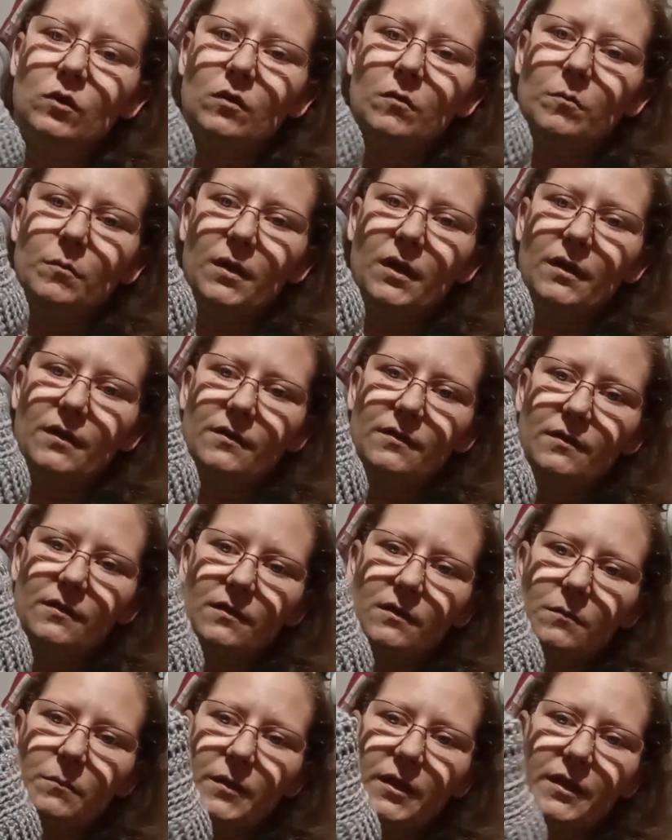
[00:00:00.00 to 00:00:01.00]
But since
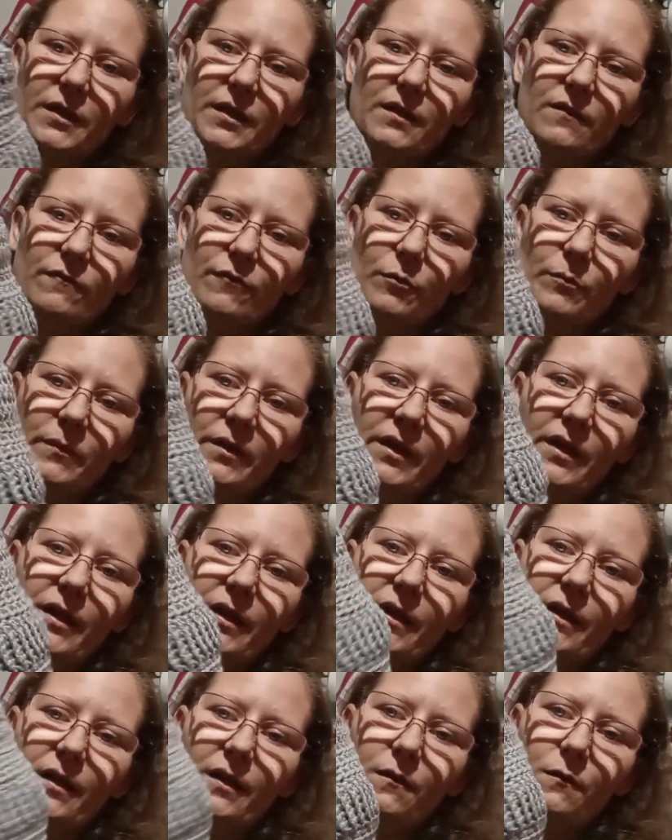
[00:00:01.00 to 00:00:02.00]
I'm making it for
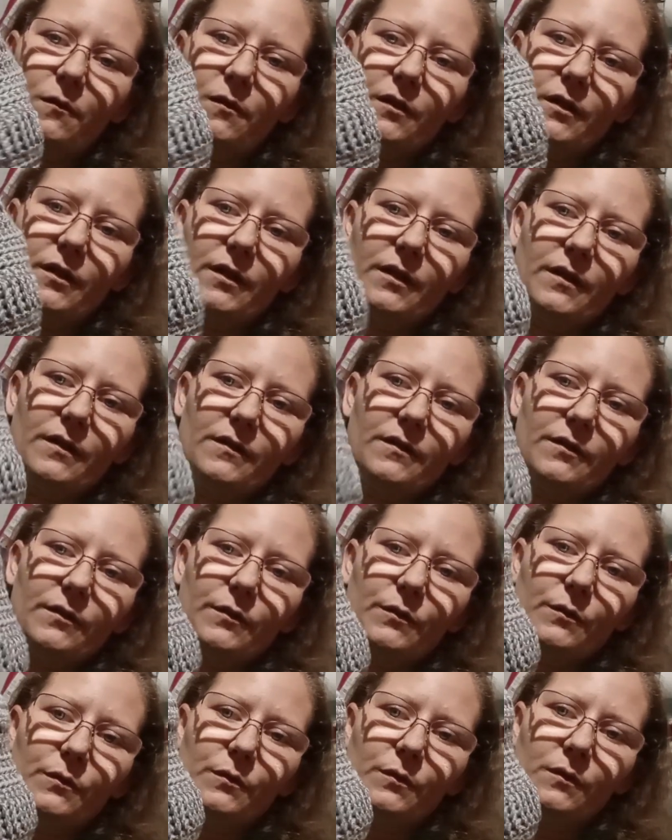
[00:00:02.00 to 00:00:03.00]
me, I wanted it
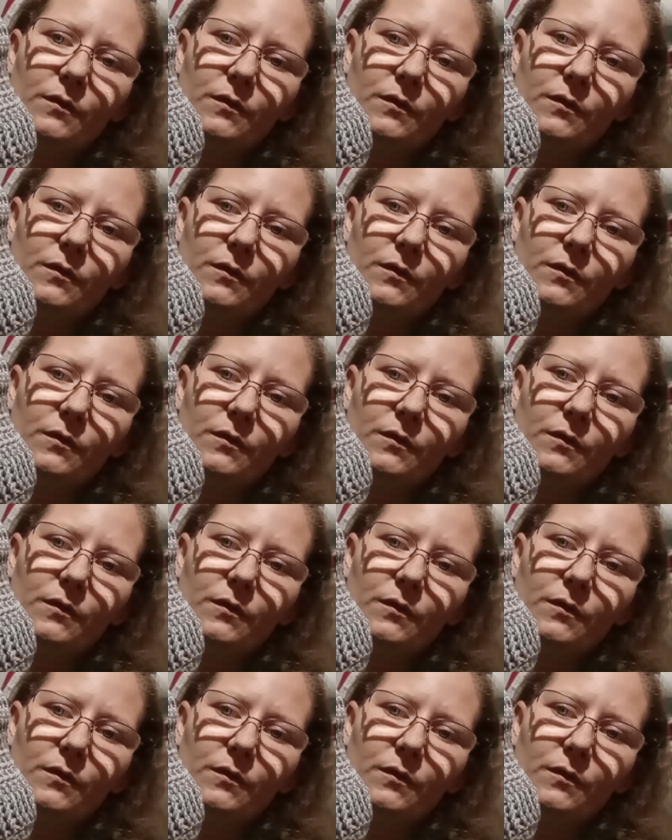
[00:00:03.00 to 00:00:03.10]
to